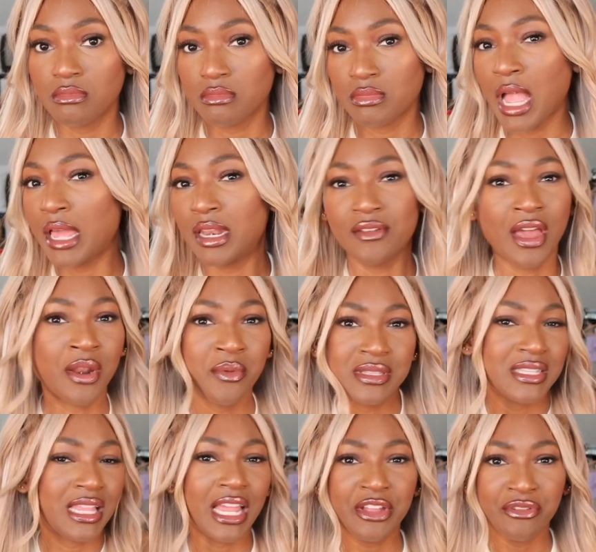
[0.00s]
kind of, I don't
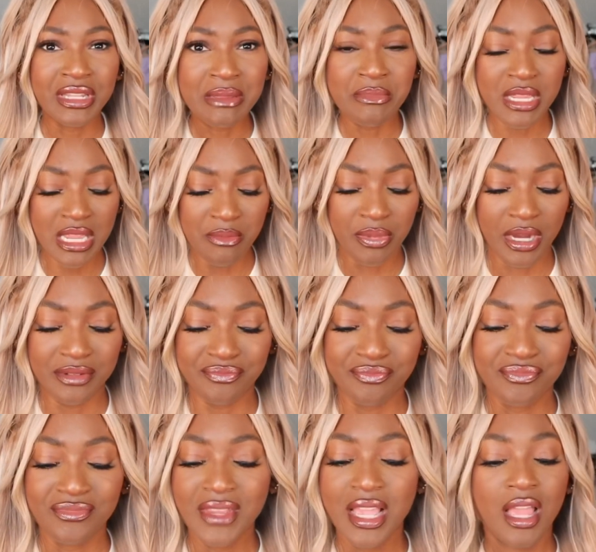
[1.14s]
want to say like really me, but
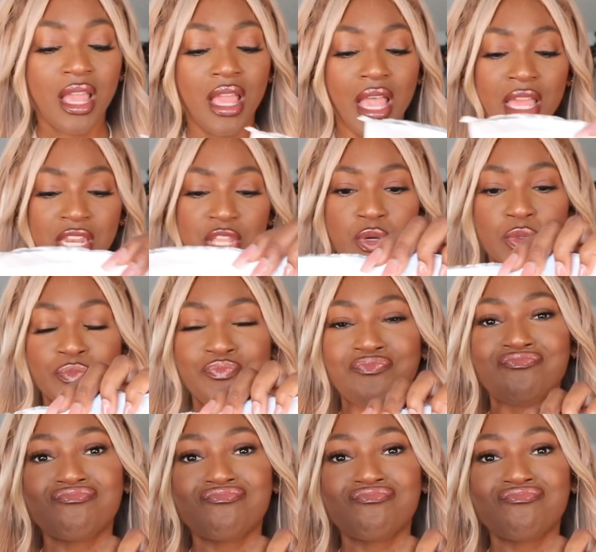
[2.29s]
anywho.